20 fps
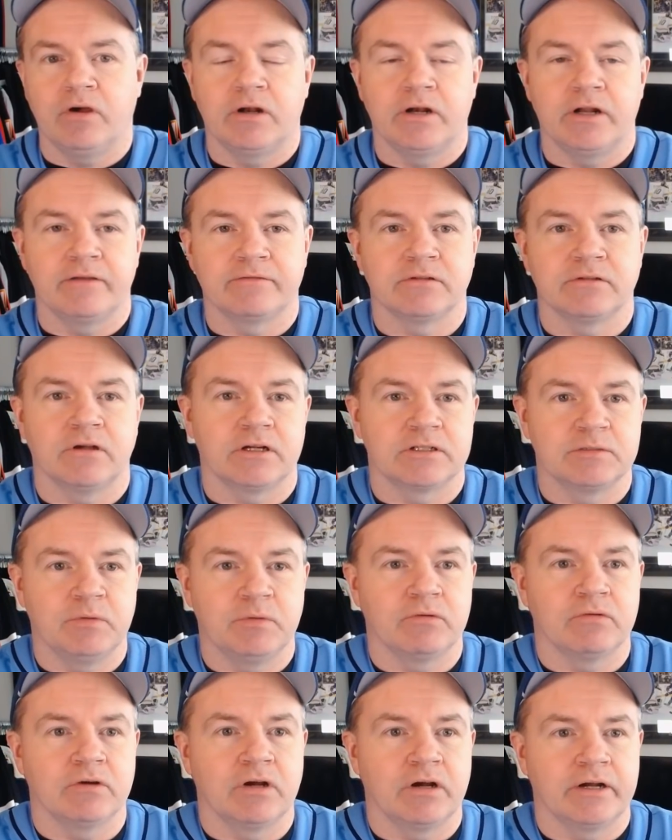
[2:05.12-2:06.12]
and I have talked
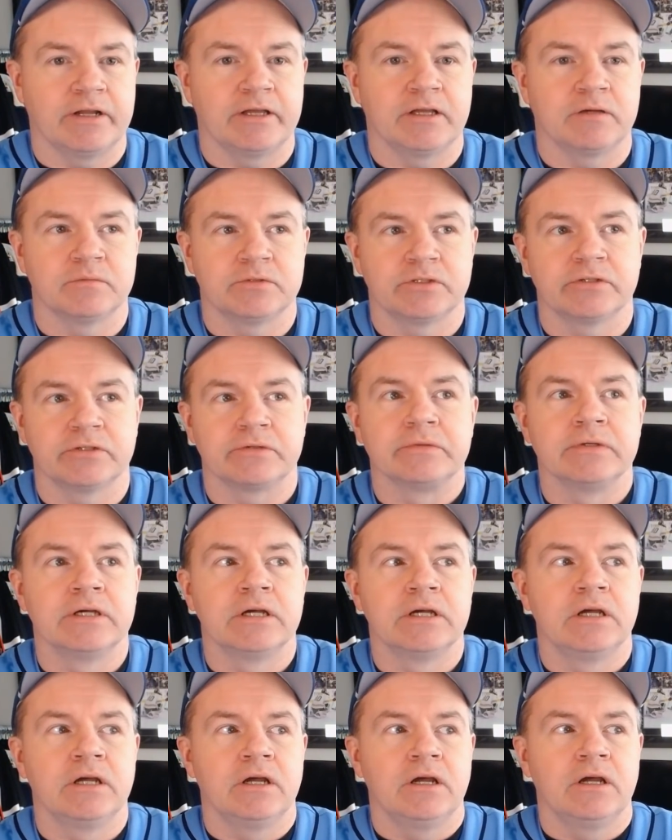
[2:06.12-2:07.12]
about regarding him too.
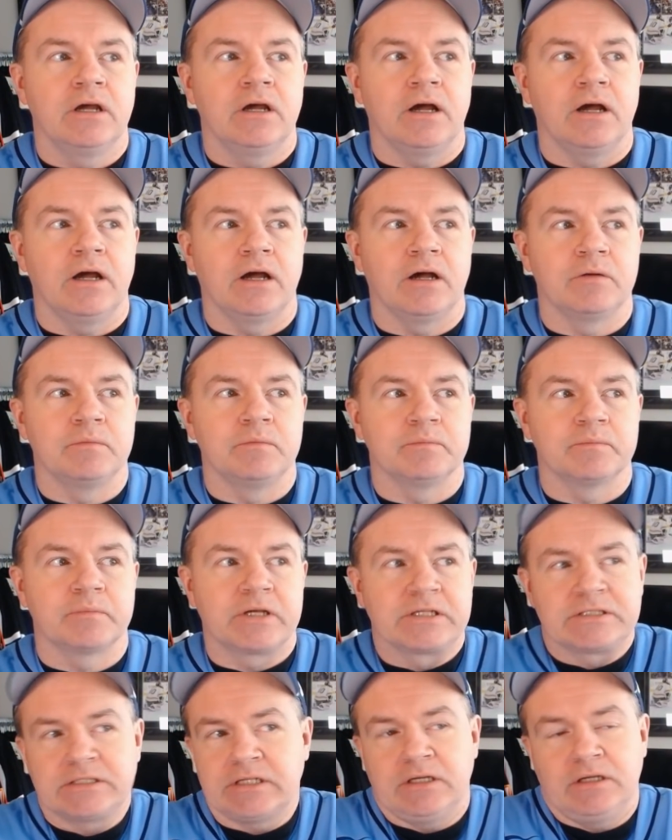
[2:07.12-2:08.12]

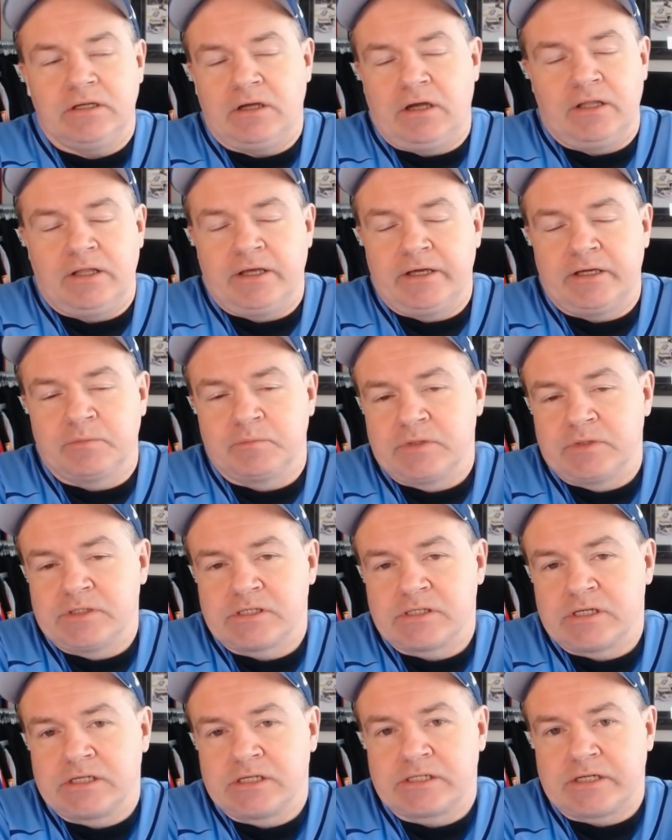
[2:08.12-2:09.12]
Because I like him, he's
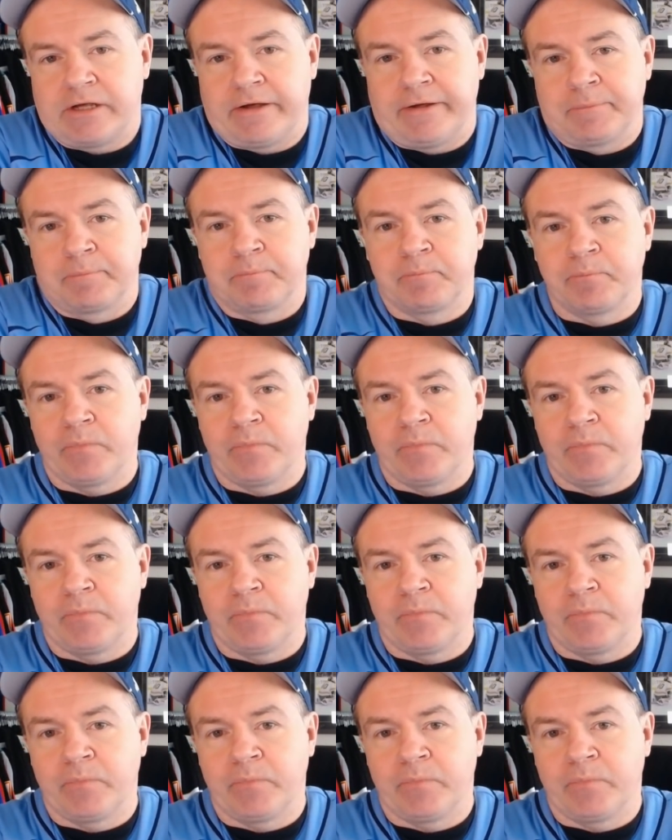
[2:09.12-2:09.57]
a nice guy,